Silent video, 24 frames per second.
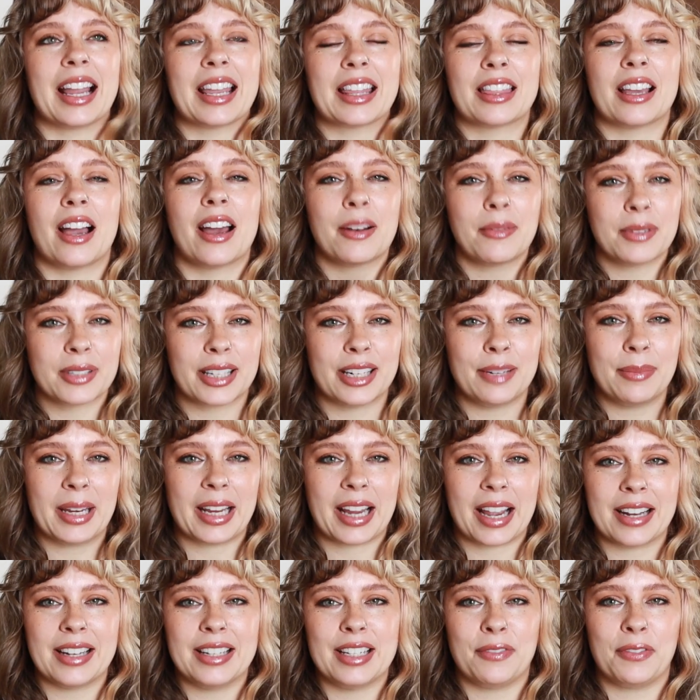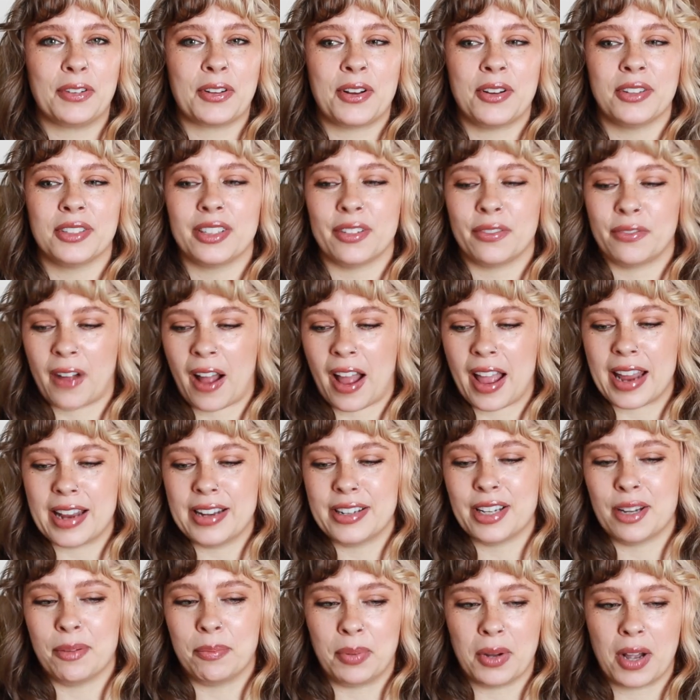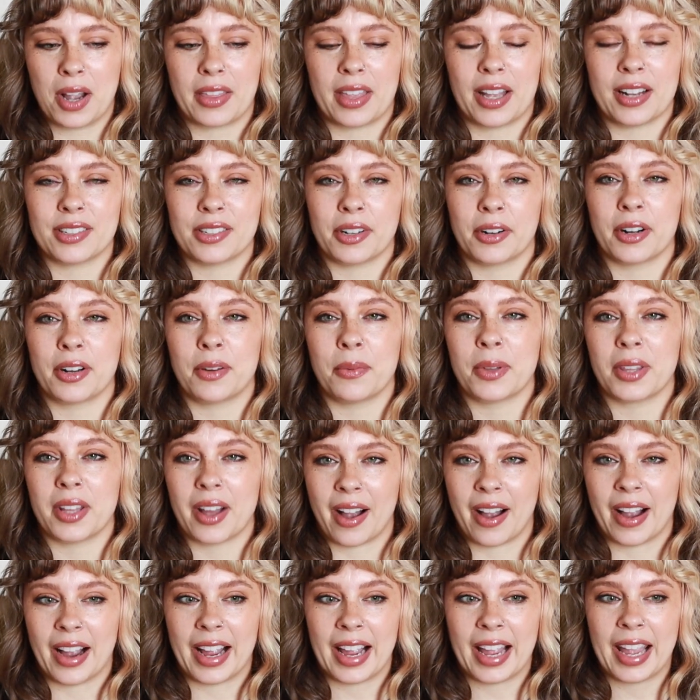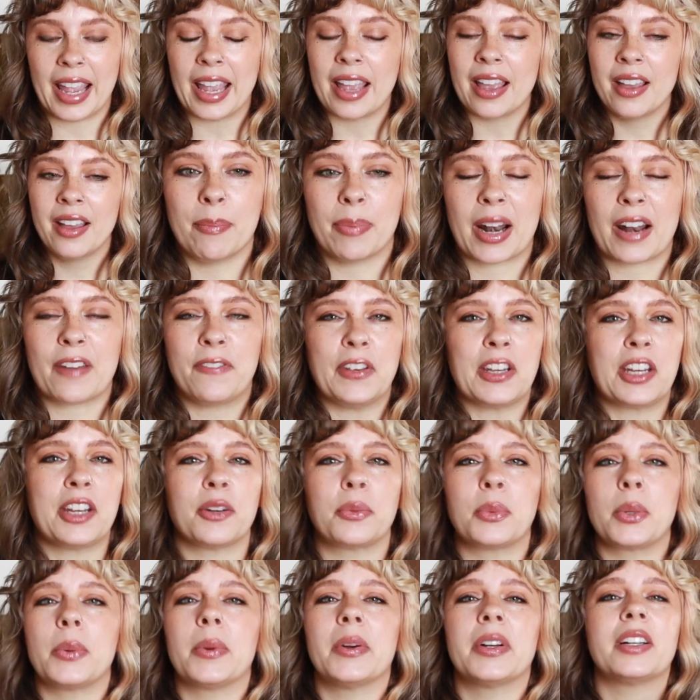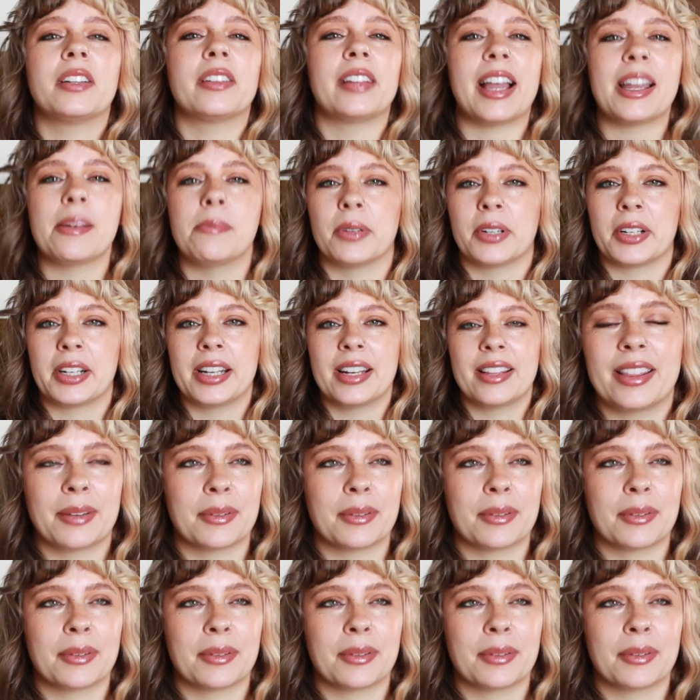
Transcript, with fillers: I thought it was going to be kind of difficult to find a book that started with I, but I figured we were in a library.